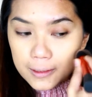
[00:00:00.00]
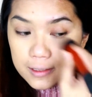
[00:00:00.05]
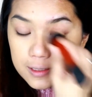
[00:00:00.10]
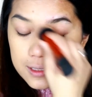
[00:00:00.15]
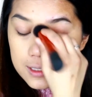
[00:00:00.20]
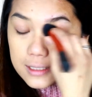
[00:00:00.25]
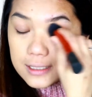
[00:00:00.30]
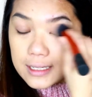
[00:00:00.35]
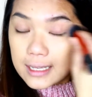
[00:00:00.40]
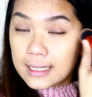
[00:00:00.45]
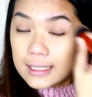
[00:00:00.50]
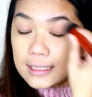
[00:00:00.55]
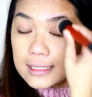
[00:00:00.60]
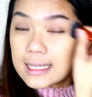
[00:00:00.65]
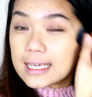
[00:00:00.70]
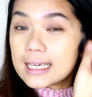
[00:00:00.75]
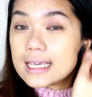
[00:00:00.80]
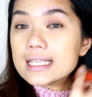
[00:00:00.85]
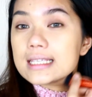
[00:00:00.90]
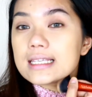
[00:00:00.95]
Still
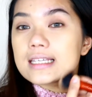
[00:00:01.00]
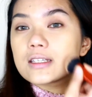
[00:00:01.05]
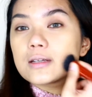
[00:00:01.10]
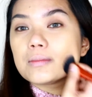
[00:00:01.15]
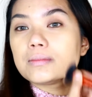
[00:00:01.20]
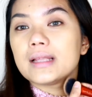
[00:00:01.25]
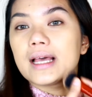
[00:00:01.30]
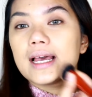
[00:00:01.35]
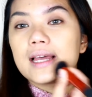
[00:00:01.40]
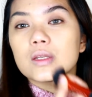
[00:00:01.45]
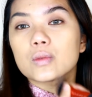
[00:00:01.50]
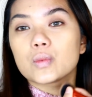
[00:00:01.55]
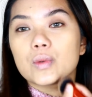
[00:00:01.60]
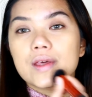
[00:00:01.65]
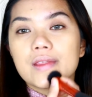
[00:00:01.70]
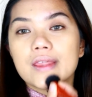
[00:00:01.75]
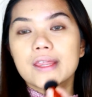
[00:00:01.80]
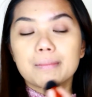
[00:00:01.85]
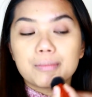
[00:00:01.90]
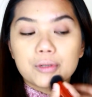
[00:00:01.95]
easy to blend
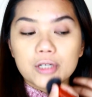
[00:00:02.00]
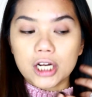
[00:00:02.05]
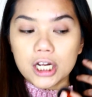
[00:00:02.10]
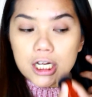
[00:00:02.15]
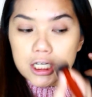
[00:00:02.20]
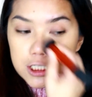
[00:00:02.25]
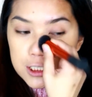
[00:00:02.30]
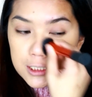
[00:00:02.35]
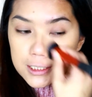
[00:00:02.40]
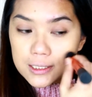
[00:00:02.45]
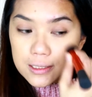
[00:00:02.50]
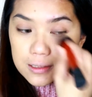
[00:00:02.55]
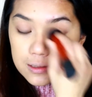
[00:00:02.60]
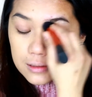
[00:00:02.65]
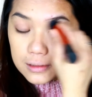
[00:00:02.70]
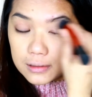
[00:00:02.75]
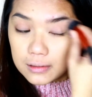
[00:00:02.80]
with a brush,